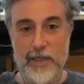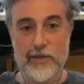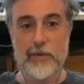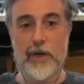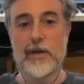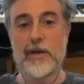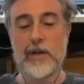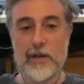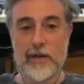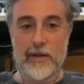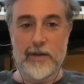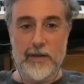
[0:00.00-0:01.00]
That's right.
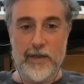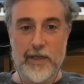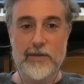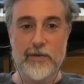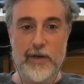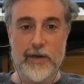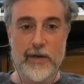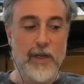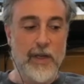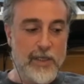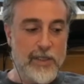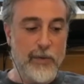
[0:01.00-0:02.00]
That's right.
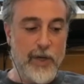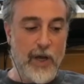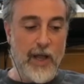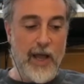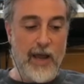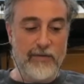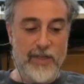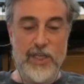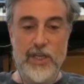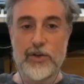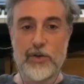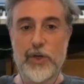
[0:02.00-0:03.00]
So we all have this
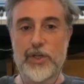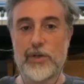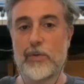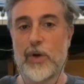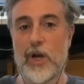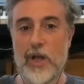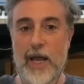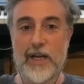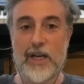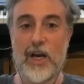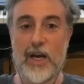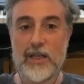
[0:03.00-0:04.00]
intuition. We're all at a
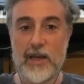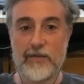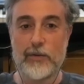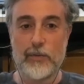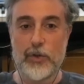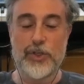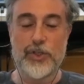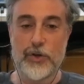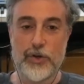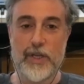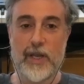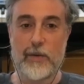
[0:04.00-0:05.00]
gut level. We're
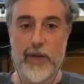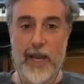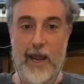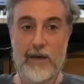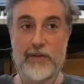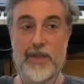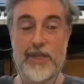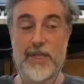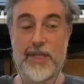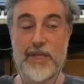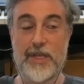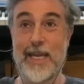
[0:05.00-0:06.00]
certain that we have a
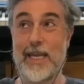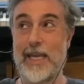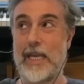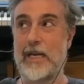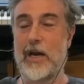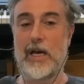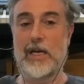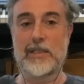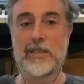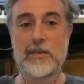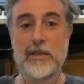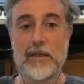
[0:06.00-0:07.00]
thing in
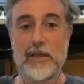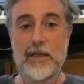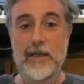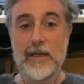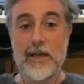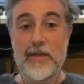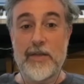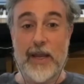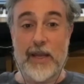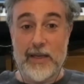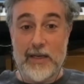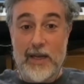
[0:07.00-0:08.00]
us that
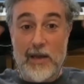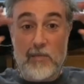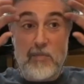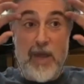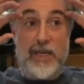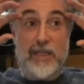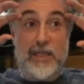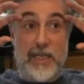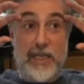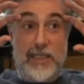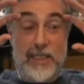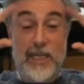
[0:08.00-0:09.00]
can mentally
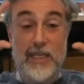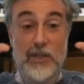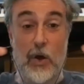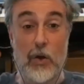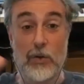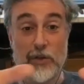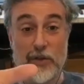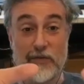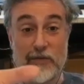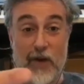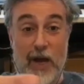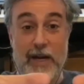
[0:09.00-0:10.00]
seize hold of
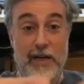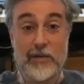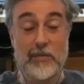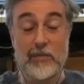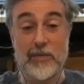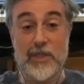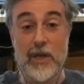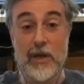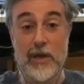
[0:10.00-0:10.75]
items,